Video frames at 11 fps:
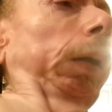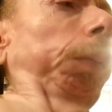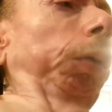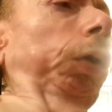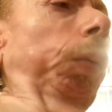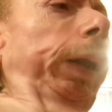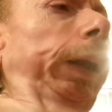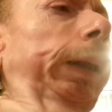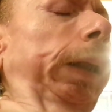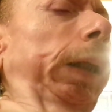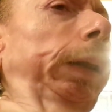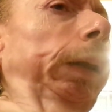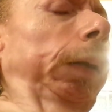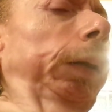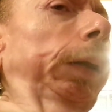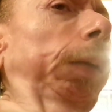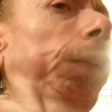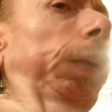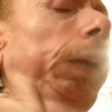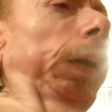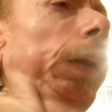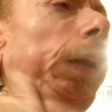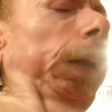Yeah. Castiel was a good character.